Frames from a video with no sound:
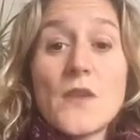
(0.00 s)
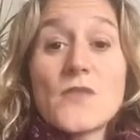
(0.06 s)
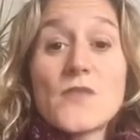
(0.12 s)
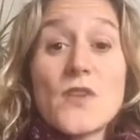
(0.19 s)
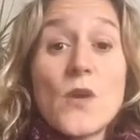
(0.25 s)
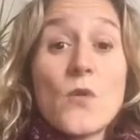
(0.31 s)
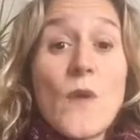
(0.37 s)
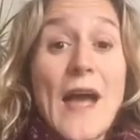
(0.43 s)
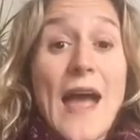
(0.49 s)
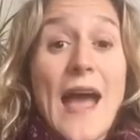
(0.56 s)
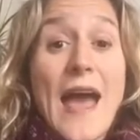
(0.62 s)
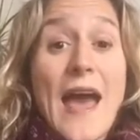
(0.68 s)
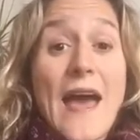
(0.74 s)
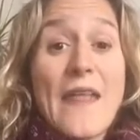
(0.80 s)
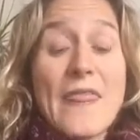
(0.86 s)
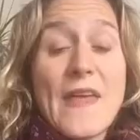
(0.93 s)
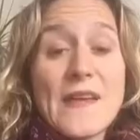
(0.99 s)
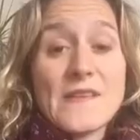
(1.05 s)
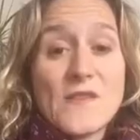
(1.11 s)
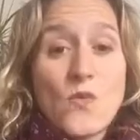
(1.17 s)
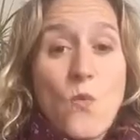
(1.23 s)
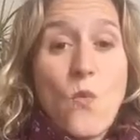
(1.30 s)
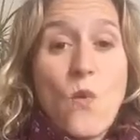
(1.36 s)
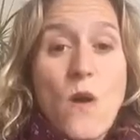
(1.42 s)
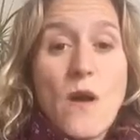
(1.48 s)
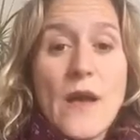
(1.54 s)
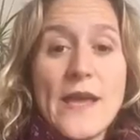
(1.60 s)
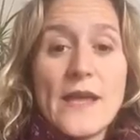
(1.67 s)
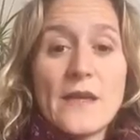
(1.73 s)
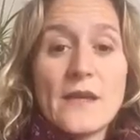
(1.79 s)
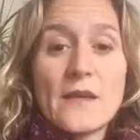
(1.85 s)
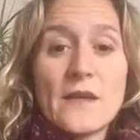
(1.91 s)
So that's the
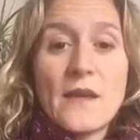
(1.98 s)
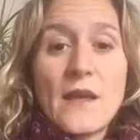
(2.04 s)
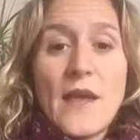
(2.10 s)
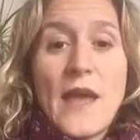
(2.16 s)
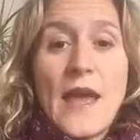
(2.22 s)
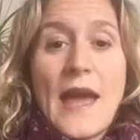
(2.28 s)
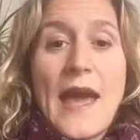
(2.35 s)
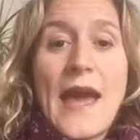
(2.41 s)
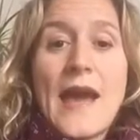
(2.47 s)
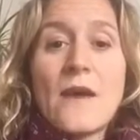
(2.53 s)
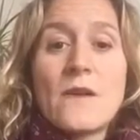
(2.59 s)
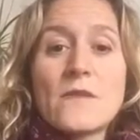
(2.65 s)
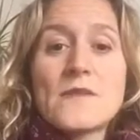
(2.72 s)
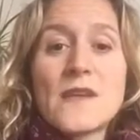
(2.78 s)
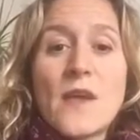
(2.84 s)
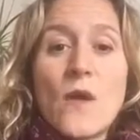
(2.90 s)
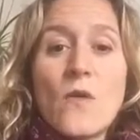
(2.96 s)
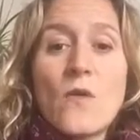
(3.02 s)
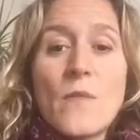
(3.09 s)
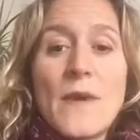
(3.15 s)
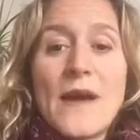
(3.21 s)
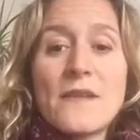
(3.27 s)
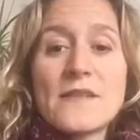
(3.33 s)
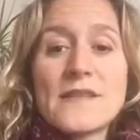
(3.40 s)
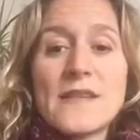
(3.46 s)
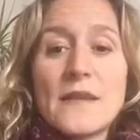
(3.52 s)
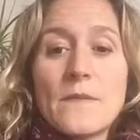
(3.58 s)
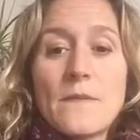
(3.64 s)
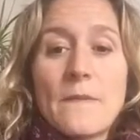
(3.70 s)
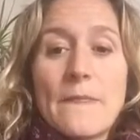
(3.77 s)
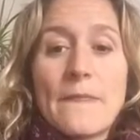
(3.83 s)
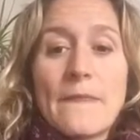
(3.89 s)
why. How to go about
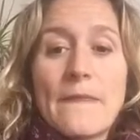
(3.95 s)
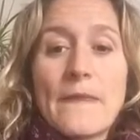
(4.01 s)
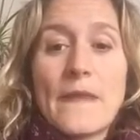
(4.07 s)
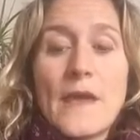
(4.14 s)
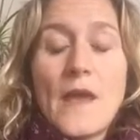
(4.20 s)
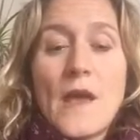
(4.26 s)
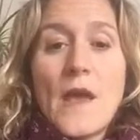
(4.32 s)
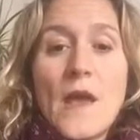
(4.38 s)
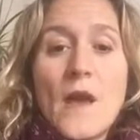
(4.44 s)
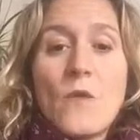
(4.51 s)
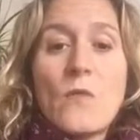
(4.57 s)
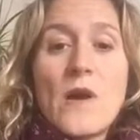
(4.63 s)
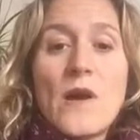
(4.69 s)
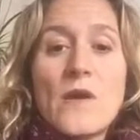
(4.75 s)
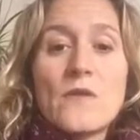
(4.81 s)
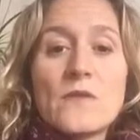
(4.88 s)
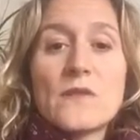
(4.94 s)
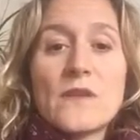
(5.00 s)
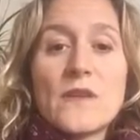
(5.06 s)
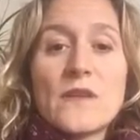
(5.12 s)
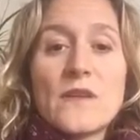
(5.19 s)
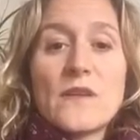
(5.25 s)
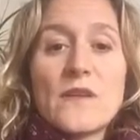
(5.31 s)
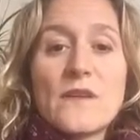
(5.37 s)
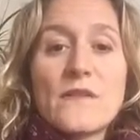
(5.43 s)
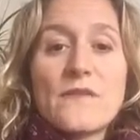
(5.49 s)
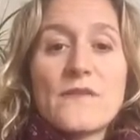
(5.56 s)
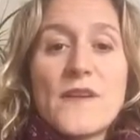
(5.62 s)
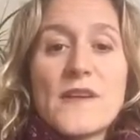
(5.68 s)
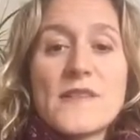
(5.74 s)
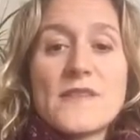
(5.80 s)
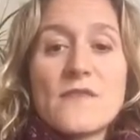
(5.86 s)
it? Well,
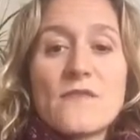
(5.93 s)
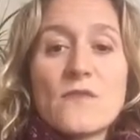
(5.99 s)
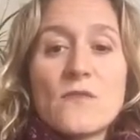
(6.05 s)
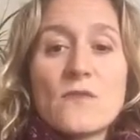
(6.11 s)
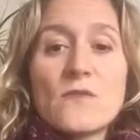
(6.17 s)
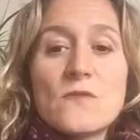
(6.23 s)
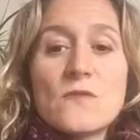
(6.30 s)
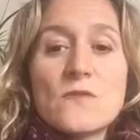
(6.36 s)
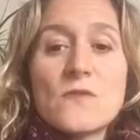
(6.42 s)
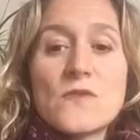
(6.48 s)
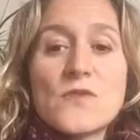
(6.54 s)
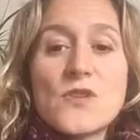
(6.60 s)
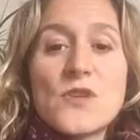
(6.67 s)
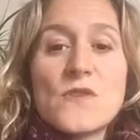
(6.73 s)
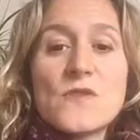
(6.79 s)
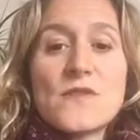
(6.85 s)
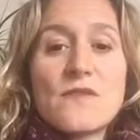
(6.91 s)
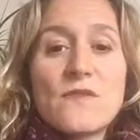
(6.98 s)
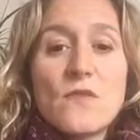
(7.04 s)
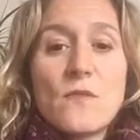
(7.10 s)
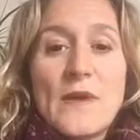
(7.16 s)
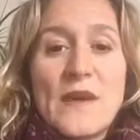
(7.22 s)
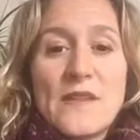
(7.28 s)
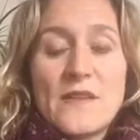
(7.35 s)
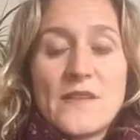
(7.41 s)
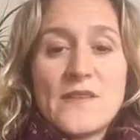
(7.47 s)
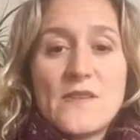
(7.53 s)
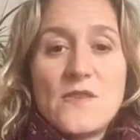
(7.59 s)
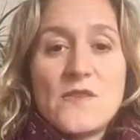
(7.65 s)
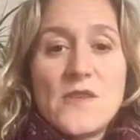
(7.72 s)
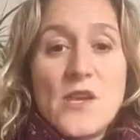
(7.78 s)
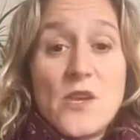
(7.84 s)
first of all, choose a format that
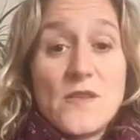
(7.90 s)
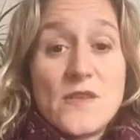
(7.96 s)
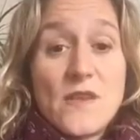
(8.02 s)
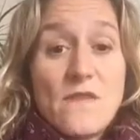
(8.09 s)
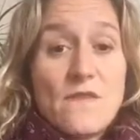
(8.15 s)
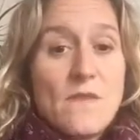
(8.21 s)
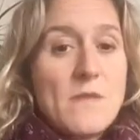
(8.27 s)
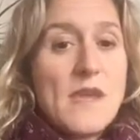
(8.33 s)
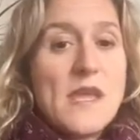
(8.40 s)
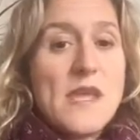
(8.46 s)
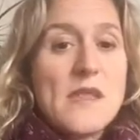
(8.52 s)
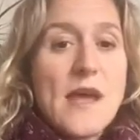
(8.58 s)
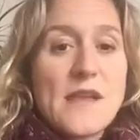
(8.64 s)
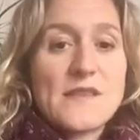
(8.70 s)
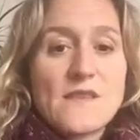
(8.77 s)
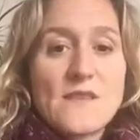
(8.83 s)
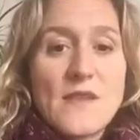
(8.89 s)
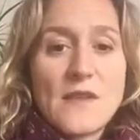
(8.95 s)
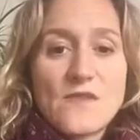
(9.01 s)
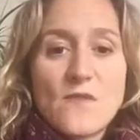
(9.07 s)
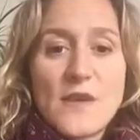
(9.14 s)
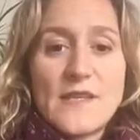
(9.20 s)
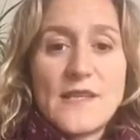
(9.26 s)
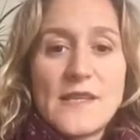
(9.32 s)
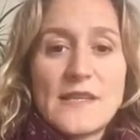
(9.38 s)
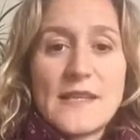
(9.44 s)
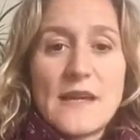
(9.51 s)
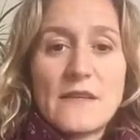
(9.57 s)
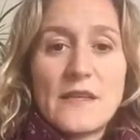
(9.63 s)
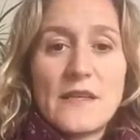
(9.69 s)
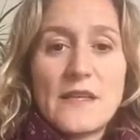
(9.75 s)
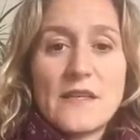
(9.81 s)
suits you. So for me, that's writing
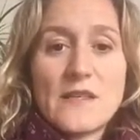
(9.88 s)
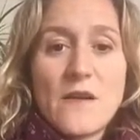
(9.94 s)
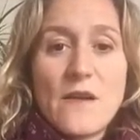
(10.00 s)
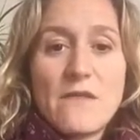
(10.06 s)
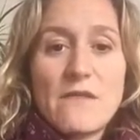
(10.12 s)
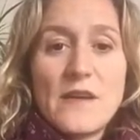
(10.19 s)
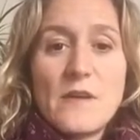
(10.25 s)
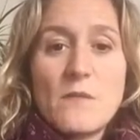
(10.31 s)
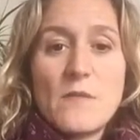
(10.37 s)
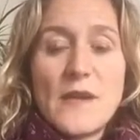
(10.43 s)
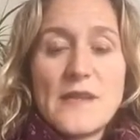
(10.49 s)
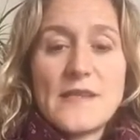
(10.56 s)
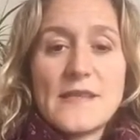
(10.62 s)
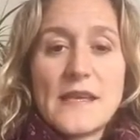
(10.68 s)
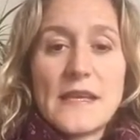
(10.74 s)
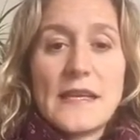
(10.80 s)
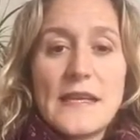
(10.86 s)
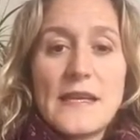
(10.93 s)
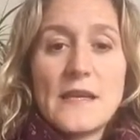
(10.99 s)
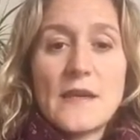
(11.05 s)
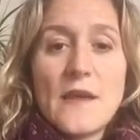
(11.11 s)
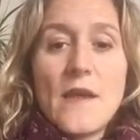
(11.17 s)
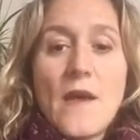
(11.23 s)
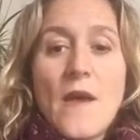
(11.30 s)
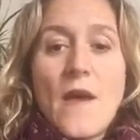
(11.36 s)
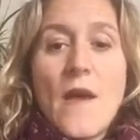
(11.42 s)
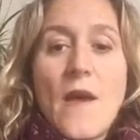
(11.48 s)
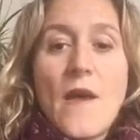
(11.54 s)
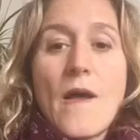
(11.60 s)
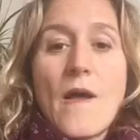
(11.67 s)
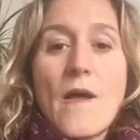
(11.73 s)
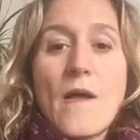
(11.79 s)
down in a diary, basically.
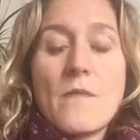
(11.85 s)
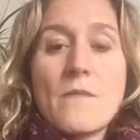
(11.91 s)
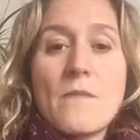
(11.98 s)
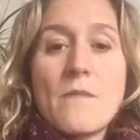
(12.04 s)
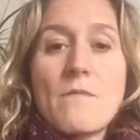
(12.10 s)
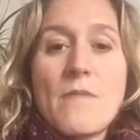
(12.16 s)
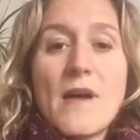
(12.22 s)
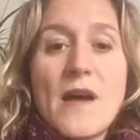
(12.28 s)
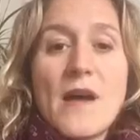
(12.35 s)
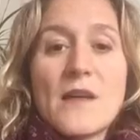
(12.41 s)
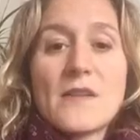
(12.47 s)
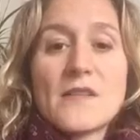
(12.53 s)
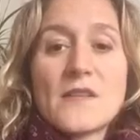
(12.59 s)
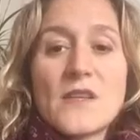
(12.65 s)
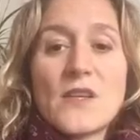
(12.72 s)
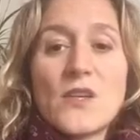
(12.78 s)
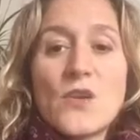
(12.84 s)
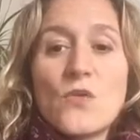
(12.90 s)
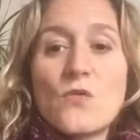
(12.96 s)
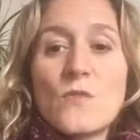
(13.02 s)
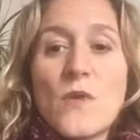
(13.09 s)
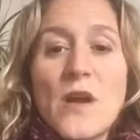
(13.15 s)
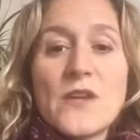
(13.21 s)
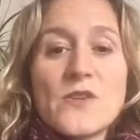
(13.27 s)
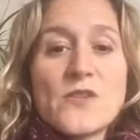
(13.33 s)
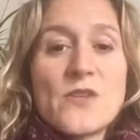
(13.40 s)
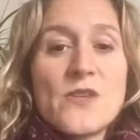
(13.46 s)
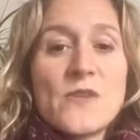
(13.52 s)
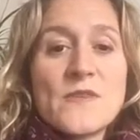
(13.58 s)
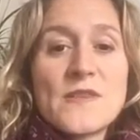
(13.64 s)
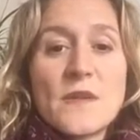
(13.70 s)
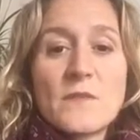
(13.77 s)
But you might
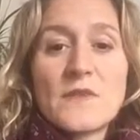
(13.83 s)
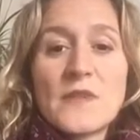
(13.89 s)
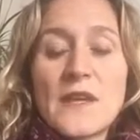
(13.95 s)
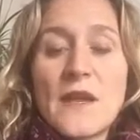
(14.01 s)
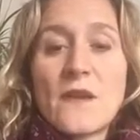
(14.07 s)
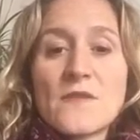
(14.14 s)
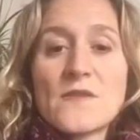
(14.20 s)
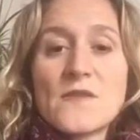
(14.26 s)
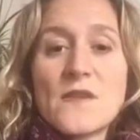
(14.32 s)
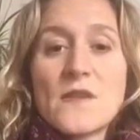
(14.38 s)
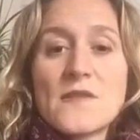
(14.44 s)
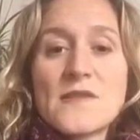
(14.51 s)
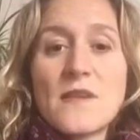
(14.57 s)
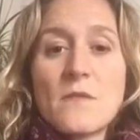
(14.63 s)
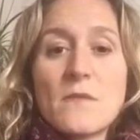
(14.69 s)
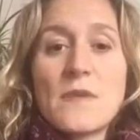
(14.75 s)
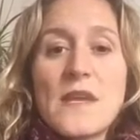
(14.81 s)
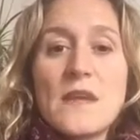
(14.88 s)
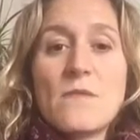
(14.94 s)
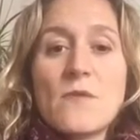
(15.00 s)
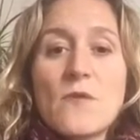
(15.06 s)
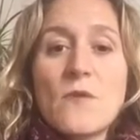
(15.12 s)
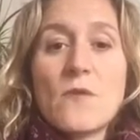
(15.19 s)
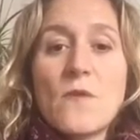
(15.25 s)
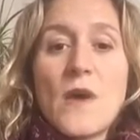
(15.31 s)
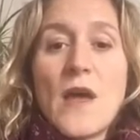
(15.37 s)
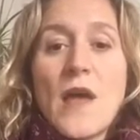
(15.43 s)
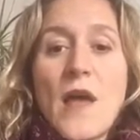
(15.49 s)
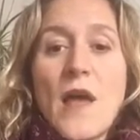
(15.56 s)
choose something else. Some people